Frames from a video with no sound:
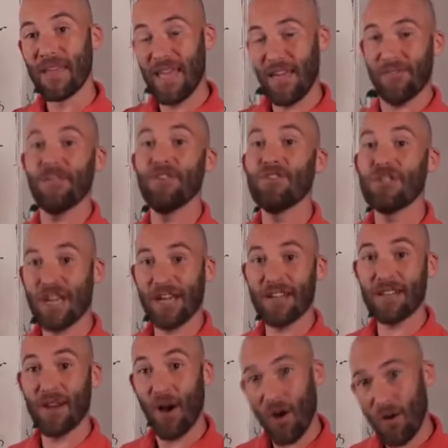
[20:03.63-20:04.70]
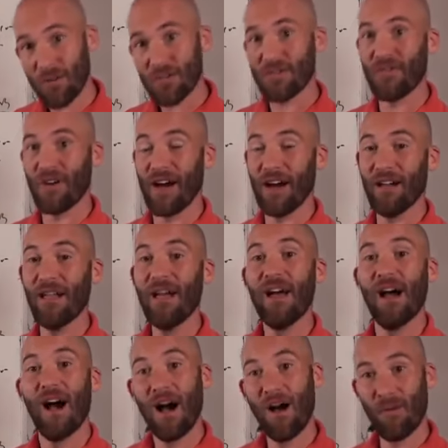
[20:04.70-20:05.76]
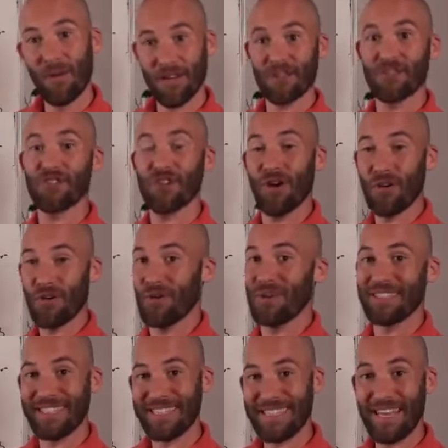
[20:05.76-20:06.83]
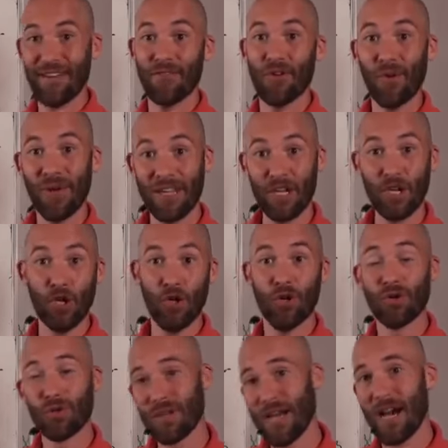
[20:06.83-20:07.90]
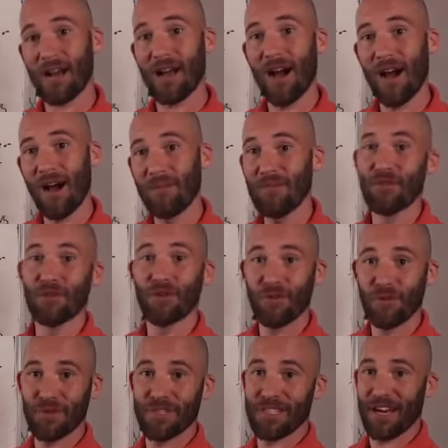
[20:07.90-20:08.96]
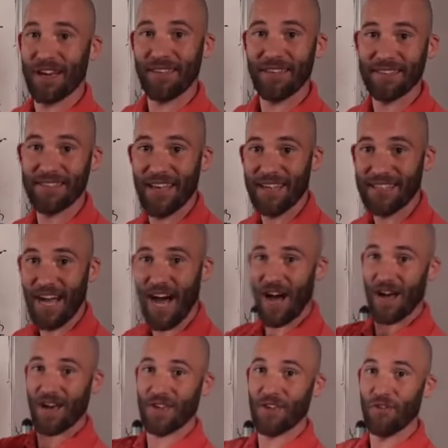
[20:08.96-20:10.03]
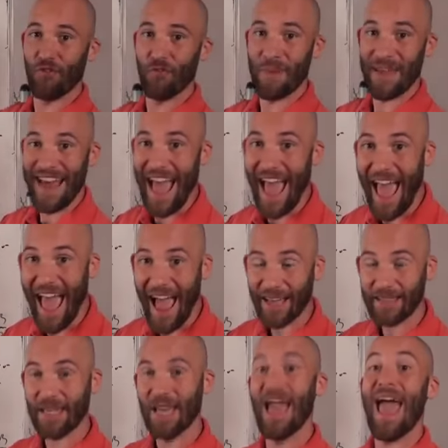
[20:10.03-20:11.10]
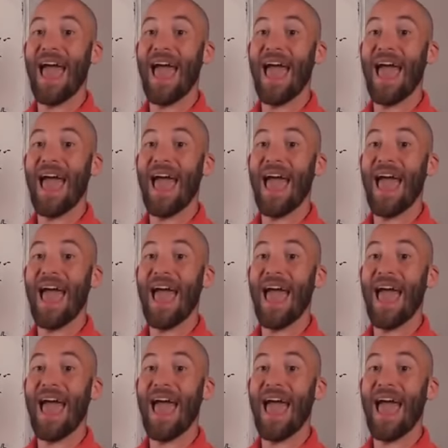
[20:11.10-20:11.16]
If you change the host file, what I'll show you is instead of going to google.com, you'll go to a site that says, ha, you've been hacked.